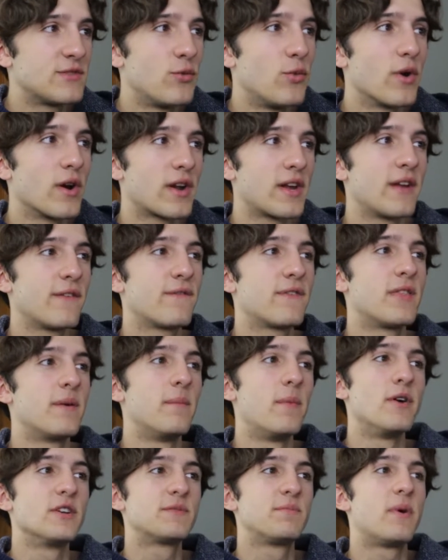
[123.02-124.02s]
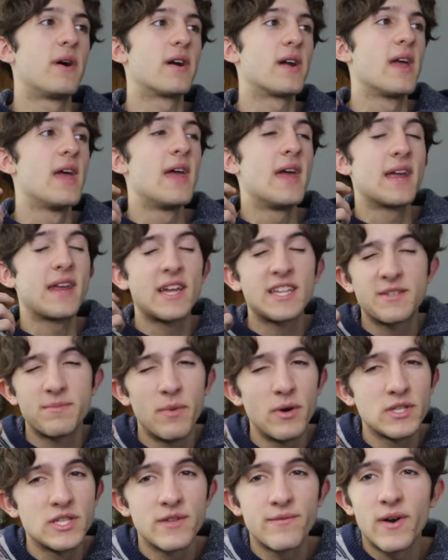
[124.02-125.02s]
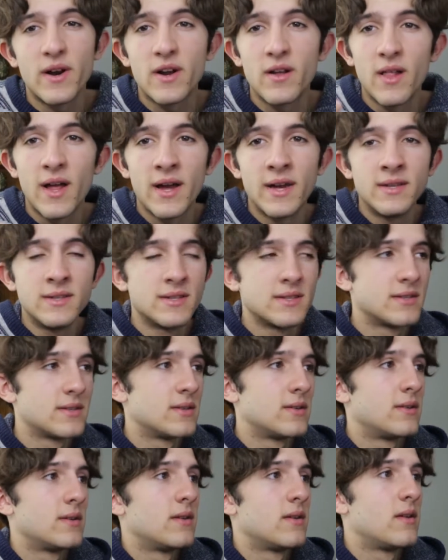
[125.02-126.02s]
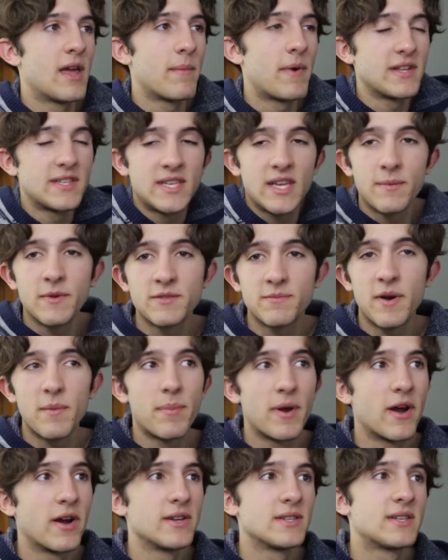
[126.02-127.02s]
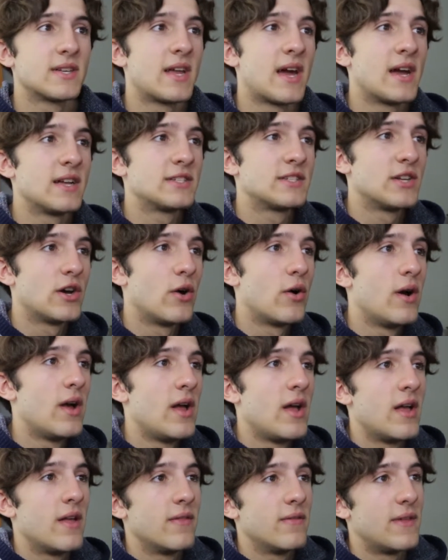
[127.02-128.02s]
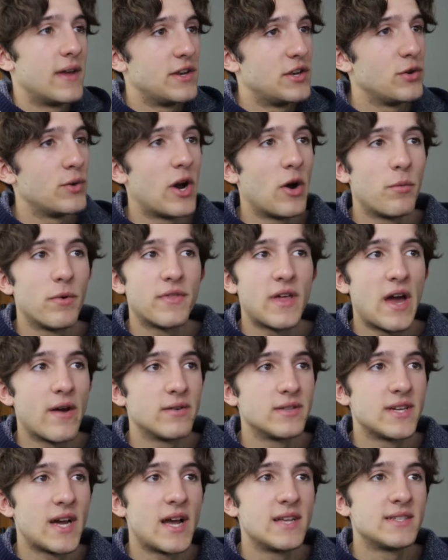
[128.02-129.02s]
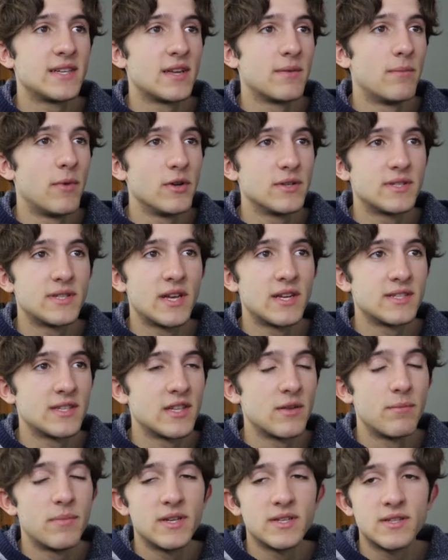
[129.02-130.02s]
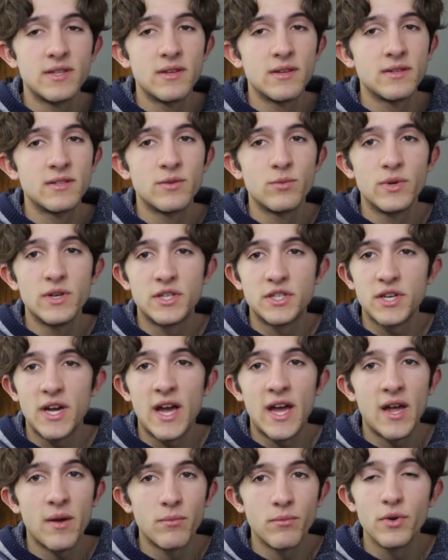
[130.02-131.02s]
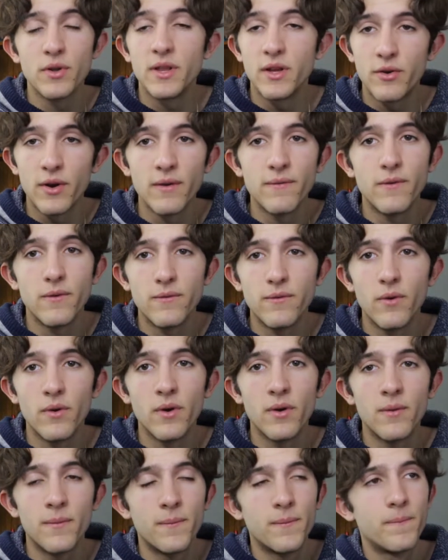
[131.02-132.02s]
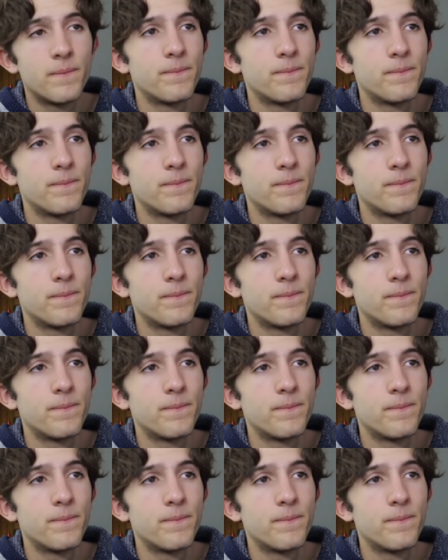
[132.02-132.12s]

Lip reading: is working for the most part and gets most of our clients. My team is my parents and I, so they do help with advertising and most things in the business, which I am really grateful for.